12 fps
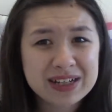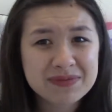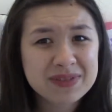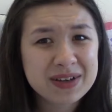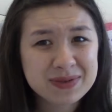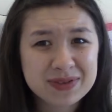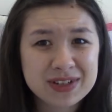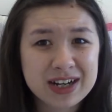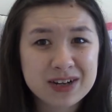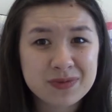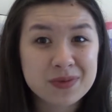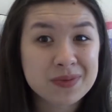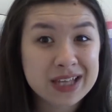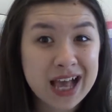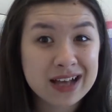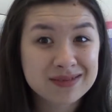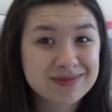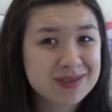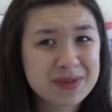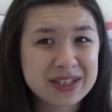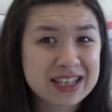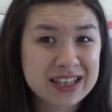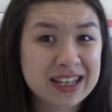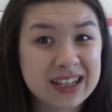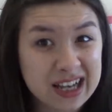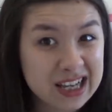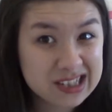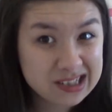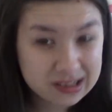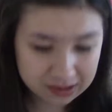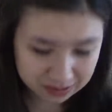That was really horrible, but yeah, the pizza thing, I guess.